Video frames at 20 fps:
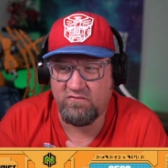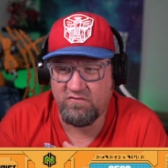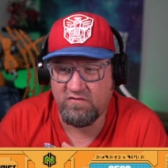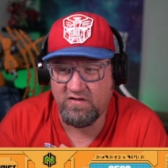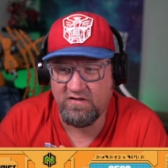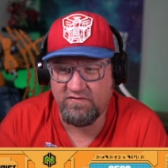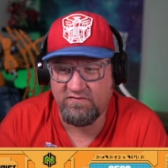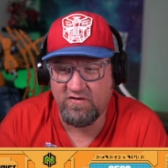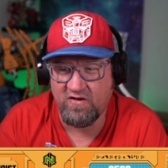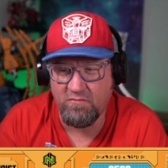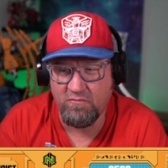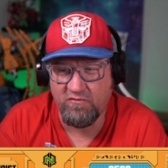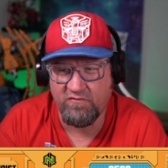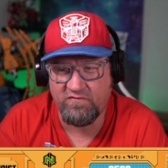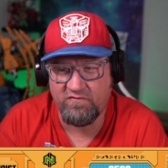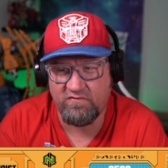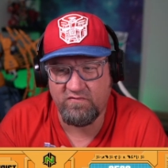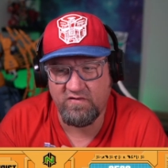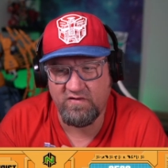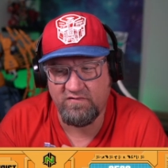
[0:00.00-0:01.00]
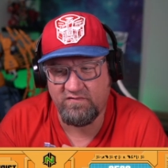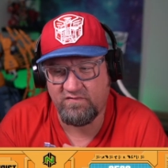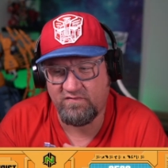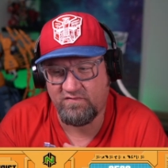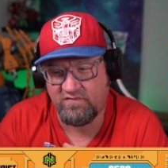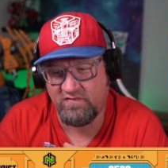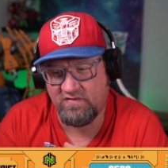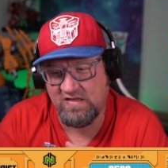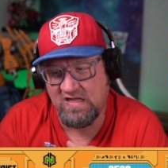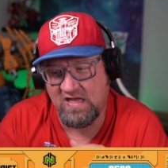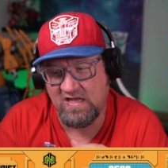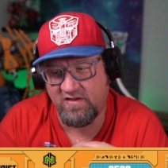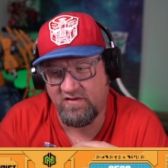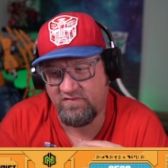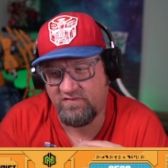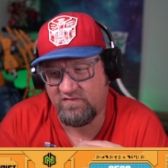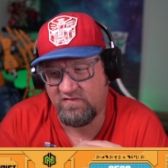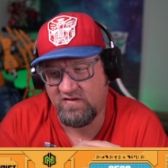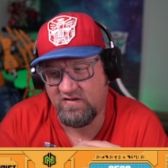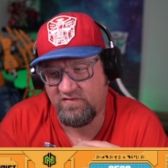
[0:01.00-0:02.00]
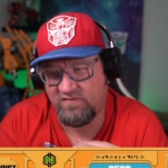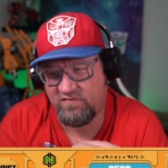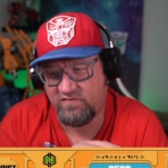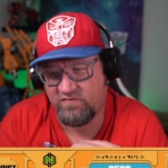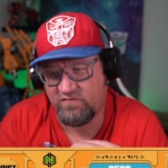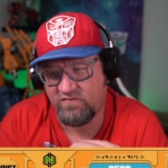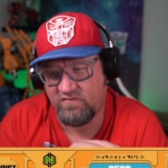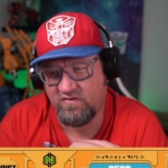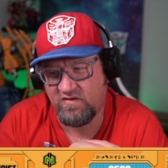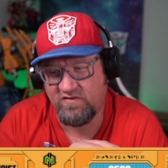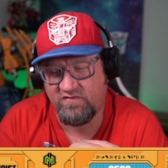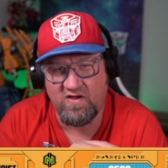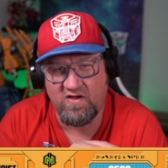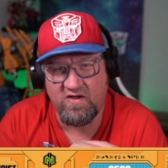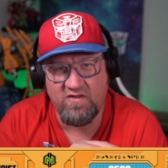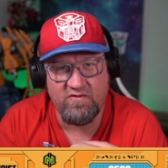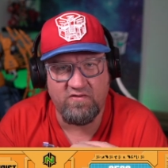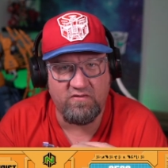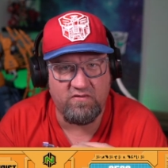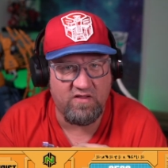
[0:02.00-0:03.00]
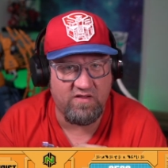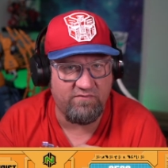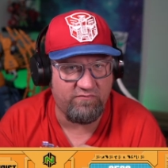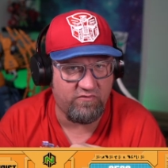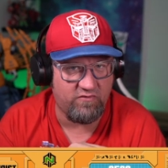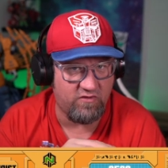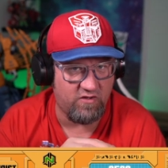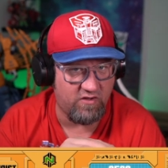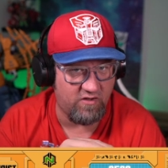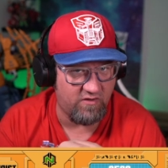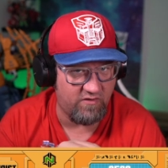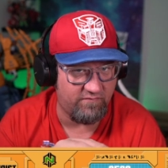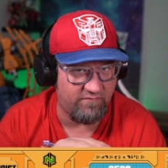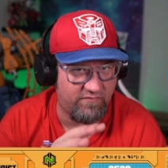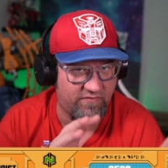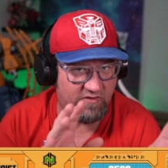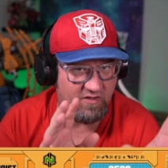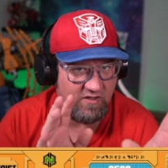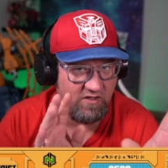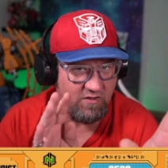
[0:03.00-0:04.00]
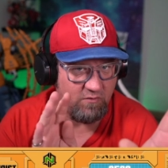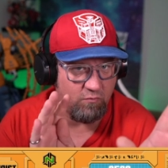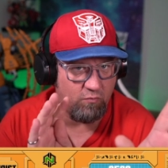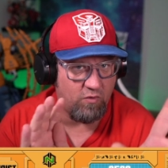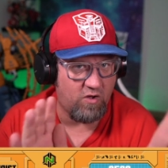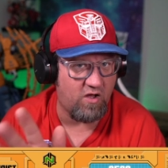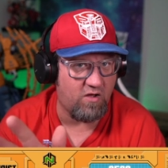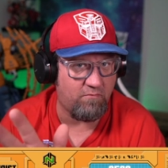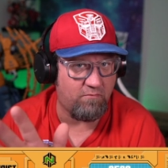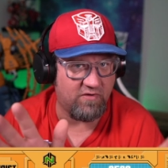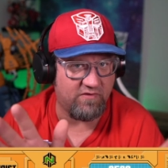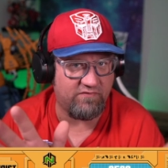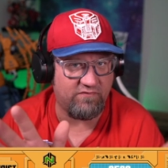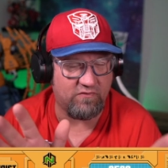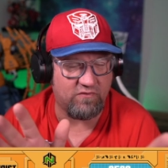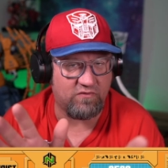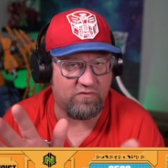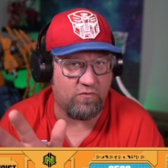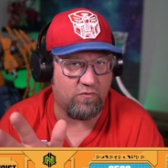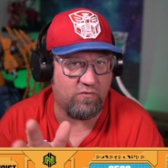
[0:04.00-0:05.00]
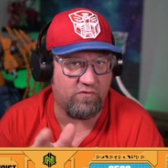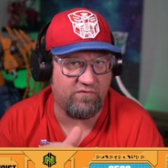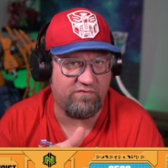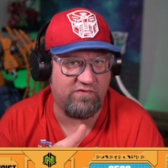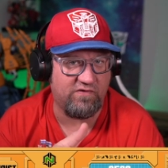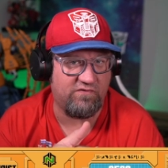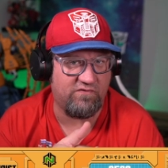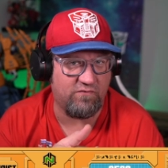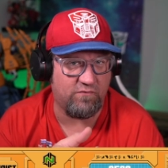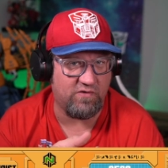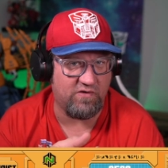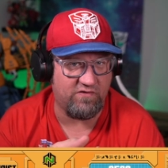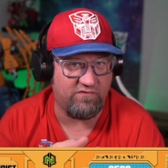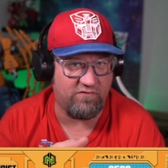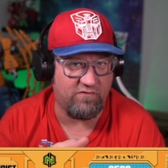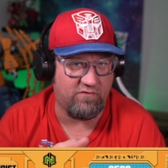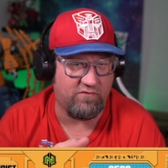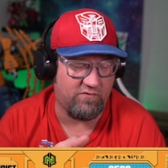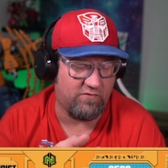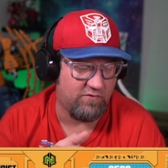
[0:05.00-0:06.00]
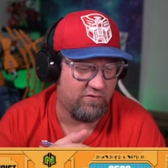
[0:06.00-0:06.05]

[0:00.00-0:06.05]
It's almost it's on the level of the wall buster core situational,